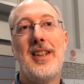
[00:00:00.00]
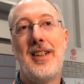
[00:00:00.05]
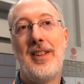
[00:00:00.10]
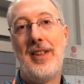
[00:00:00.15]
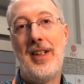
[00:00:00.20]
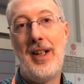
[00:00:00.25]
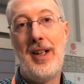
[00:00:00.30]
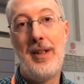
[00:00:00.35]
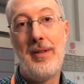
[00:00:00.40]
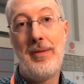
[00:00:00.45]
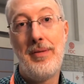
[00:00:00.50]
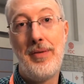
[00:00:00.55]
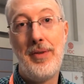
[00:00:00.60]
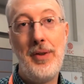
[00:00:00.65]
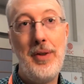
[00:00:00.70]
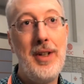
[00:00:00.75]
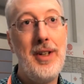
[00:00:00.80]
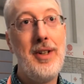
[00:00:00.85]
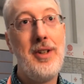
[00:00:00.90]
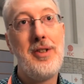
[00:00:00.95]
their
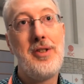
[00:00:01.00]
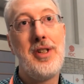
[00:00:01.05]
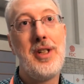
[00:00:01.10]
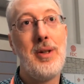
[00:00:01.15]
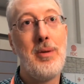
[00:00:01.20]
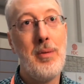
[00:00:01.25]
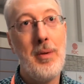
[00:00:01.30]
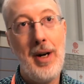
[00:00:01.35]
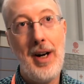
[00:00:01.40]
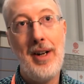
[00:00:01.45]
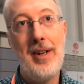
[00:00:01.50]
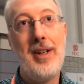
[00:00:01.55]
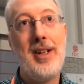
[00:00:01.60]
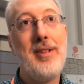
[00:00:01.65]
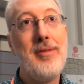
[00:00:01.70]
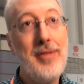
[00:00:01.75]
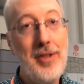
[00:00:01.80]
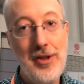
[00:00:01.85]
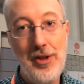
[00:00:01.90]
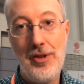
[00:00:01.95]
food, energy, and water
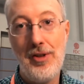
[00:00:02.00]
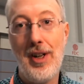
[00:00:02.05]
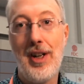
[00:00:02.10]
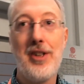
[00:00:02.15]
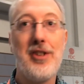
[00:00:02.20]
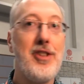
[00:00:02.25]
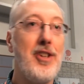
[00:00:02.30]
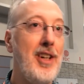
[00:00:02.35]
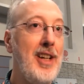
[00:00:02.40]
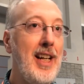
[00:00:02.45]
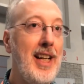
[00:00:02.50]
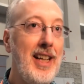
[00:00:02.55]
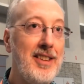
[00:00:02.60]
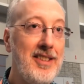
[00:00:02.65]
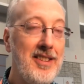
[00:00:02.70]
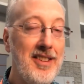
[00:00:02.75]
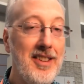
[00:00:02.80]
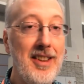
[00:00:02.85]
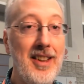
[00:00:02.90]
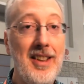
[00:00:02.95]
infrastructure,
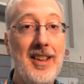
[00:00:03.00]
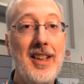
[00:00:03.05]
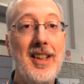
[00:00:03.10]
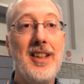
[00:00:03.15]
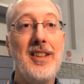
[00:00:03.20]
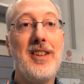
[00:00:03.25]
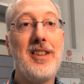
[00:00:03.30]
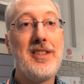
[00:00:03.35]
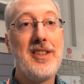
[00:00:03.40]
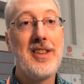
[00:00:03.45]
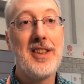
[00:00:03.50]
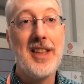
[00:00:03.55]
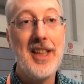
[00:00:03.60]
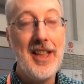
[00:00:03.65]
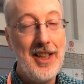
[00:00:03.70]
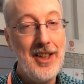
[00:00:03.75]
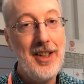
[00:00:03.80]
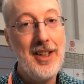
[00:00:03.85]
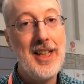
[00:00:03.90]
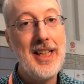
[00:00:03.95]
enhance the
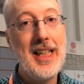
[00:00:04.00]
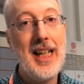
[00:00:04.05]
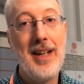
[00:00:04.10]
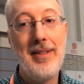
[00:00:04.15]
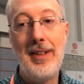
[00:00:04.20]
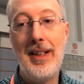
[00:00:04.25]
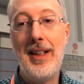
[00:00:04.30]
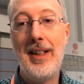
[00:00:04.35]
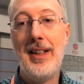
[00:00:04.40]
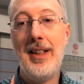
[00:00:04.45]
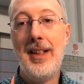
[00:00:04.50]
security of it?